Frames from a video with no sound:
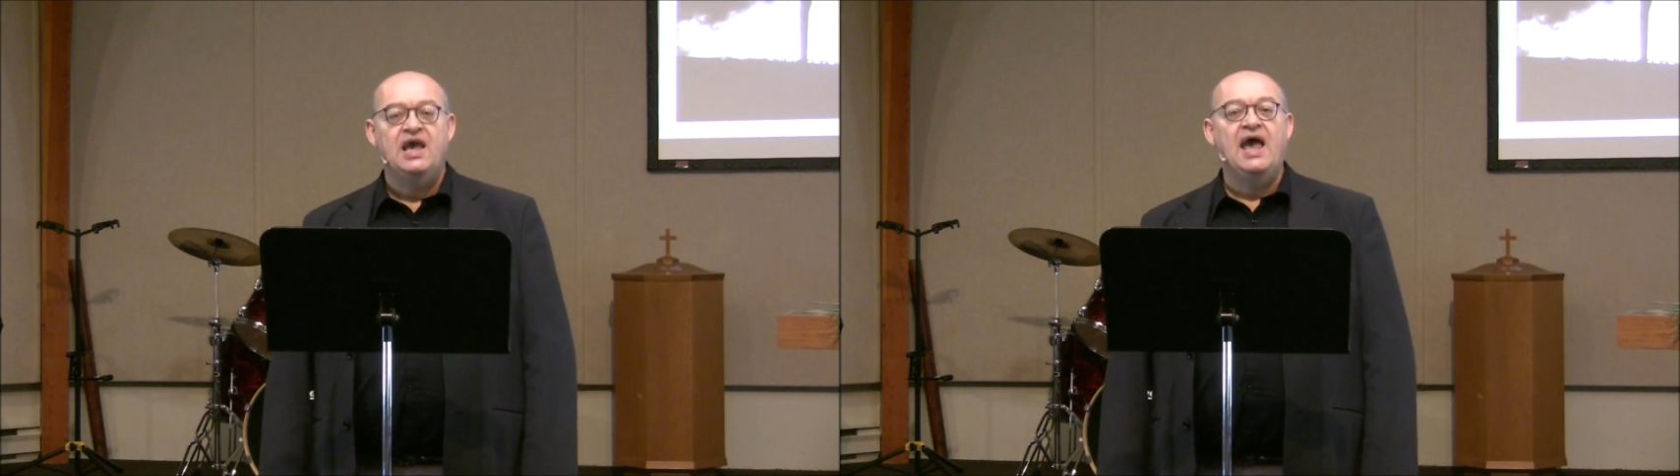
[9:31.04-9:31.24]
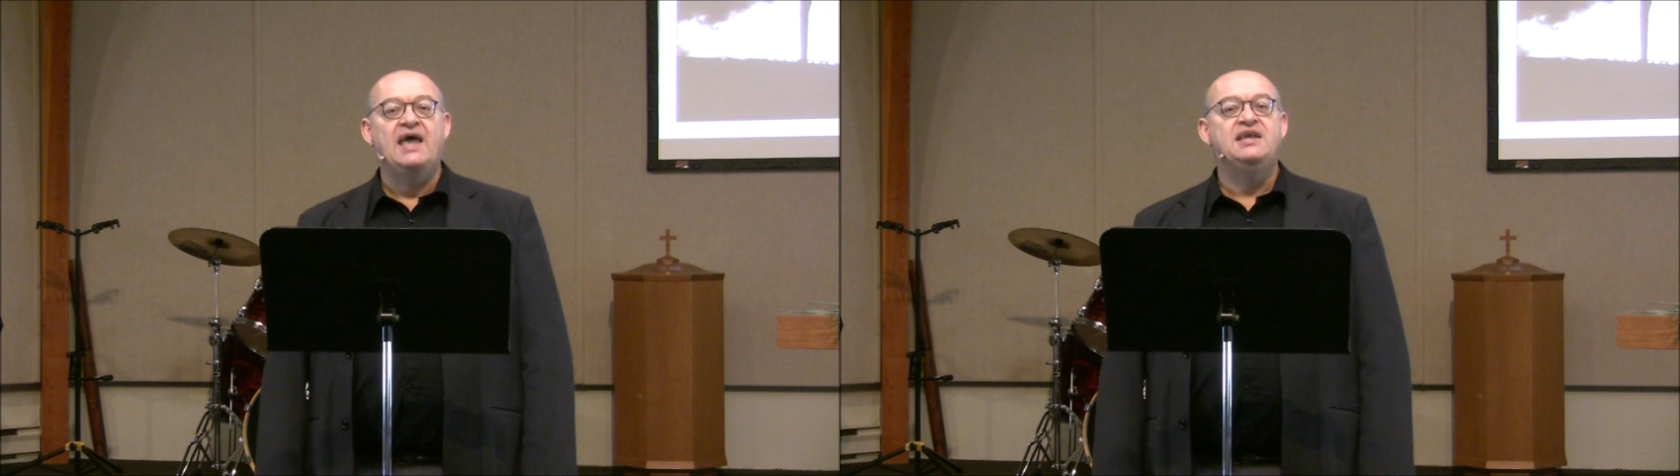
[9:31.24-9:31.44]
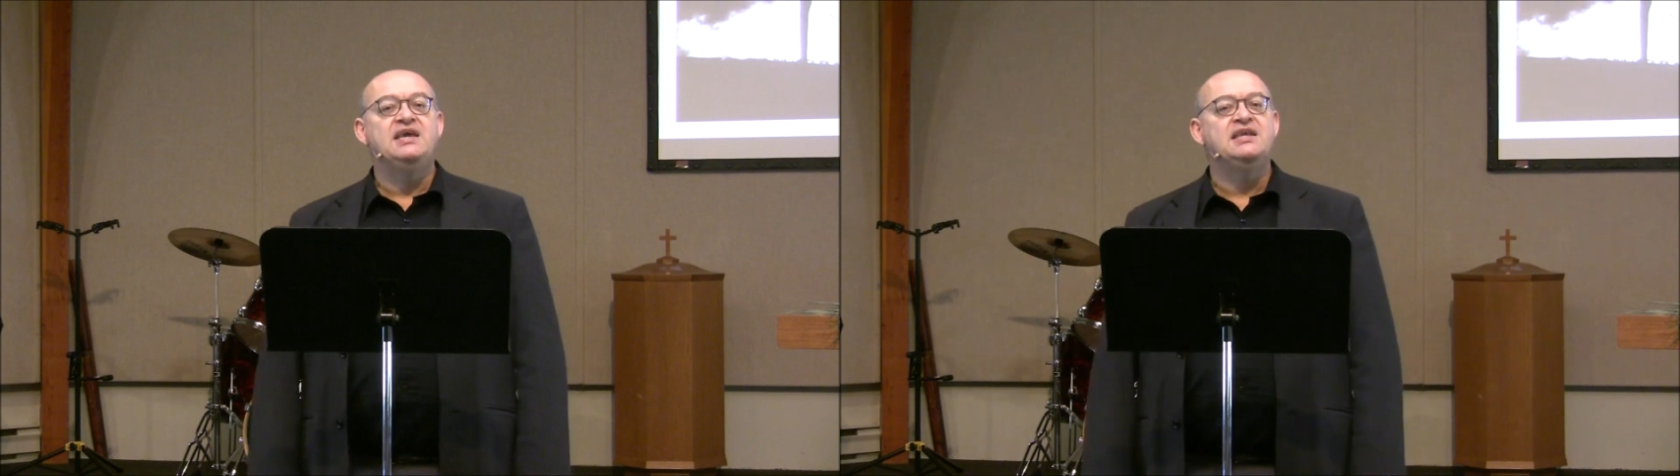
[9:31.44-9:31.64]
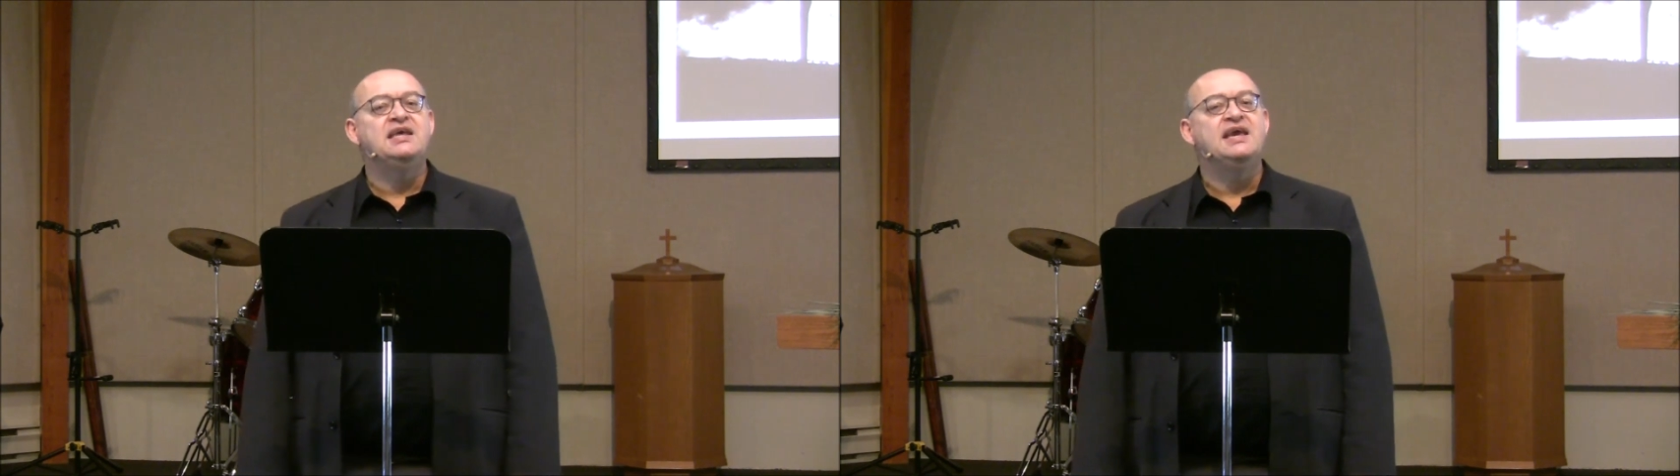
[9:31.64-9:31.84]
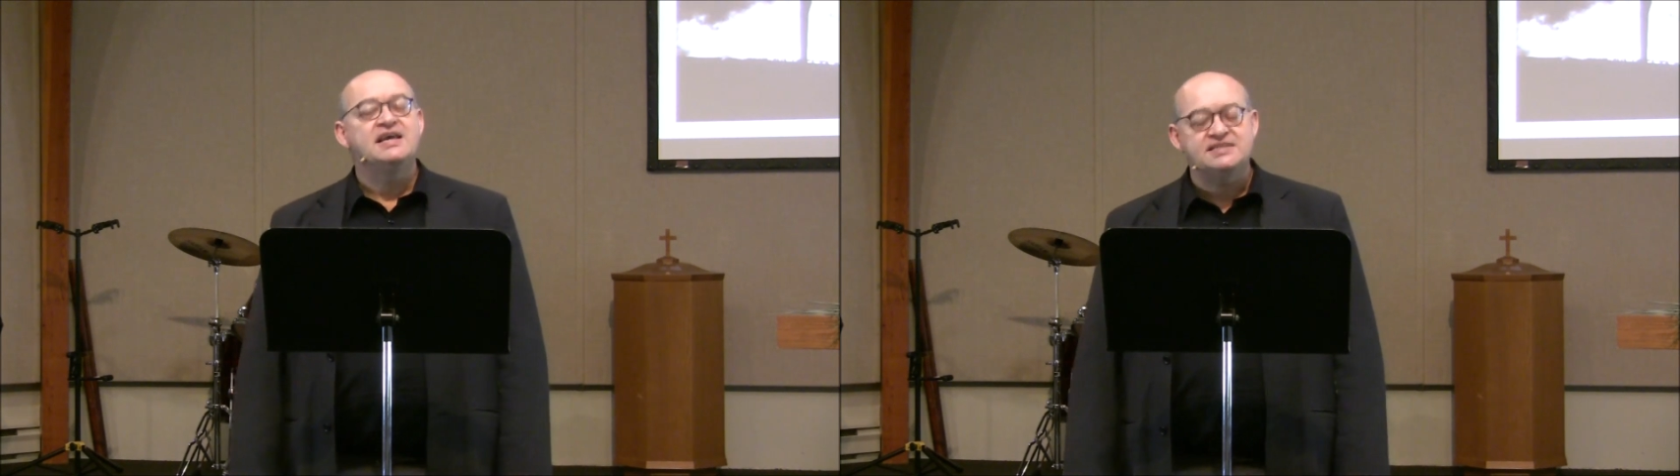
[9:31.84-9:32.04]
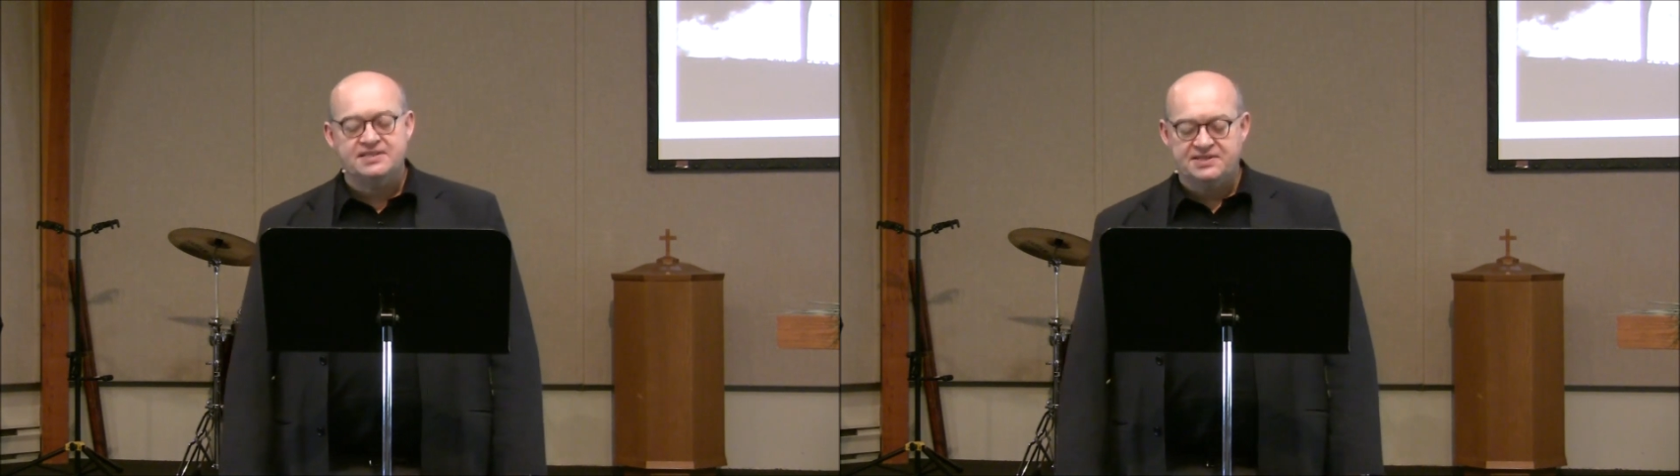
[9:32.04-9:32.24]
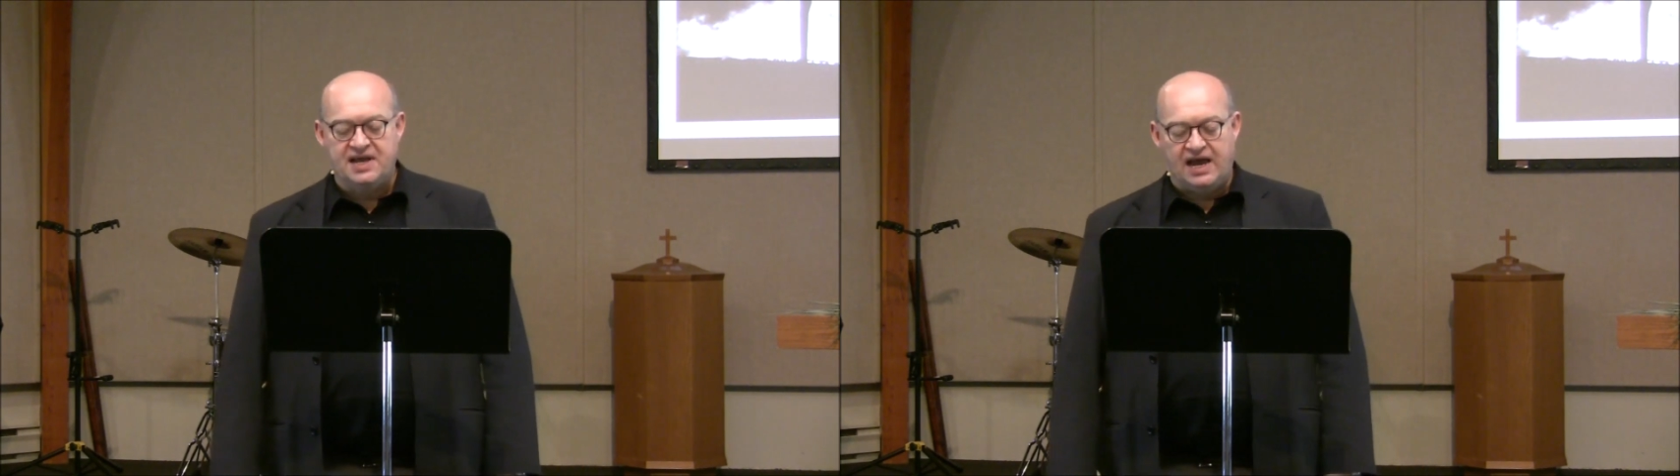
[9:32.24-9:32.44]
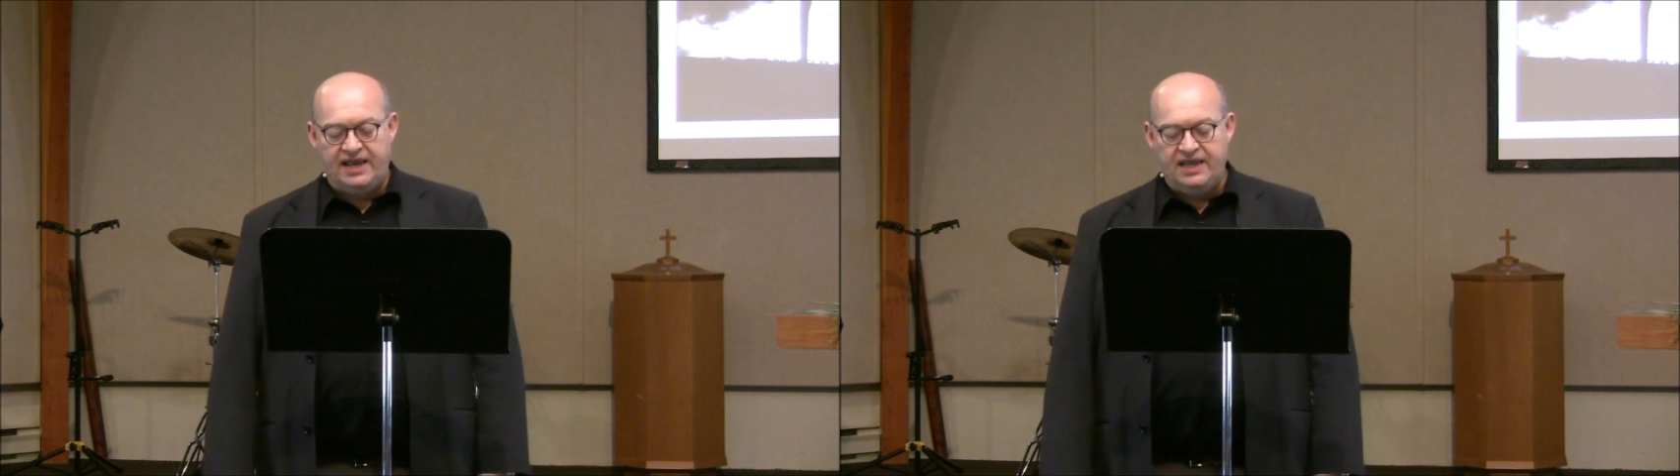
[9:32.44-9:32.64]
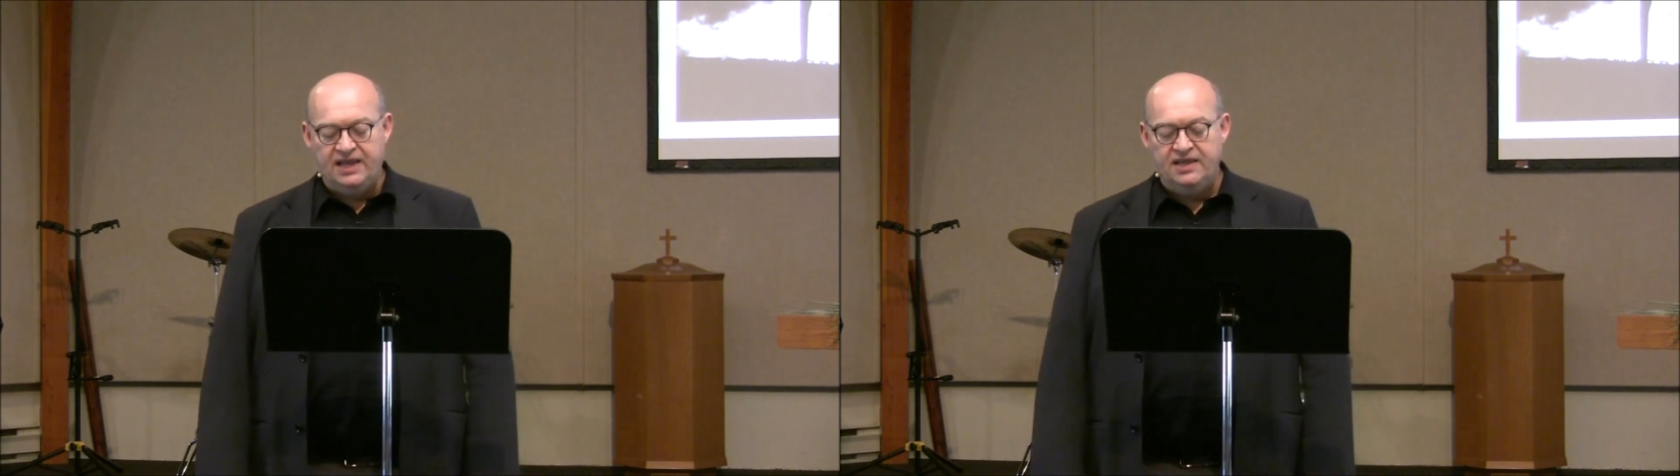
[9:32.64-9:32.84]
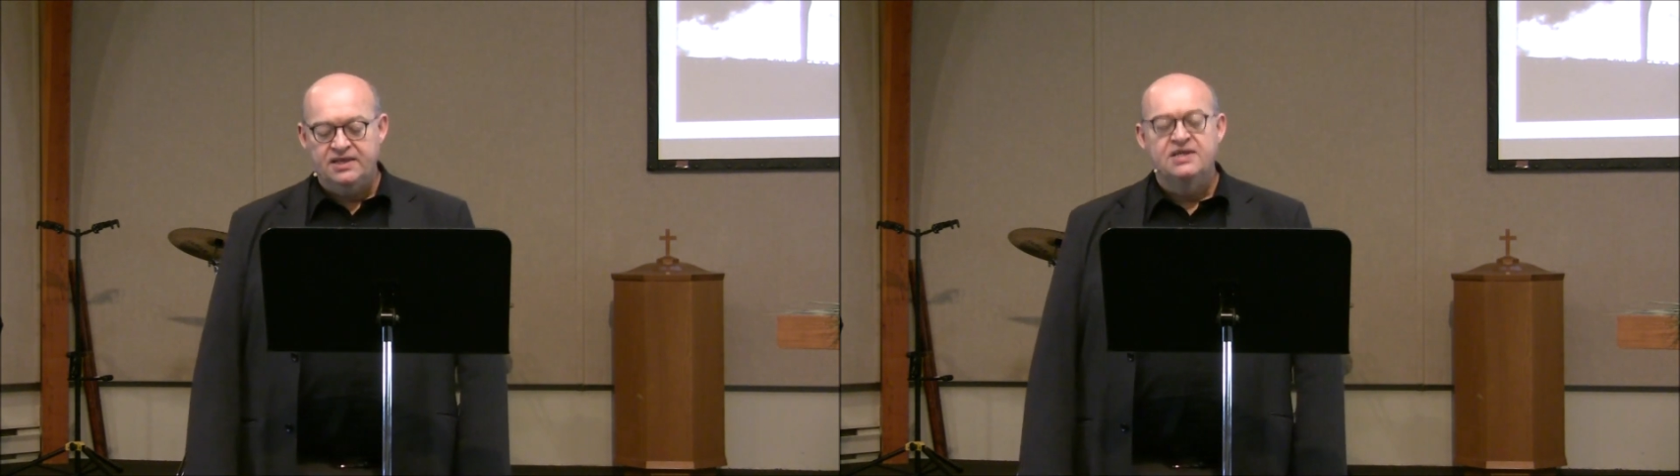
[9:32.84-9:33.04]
And in his dying,